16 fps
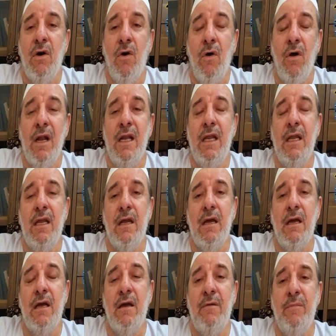
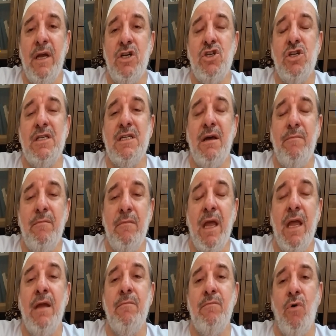only mention the
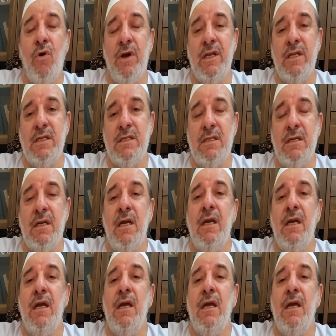main points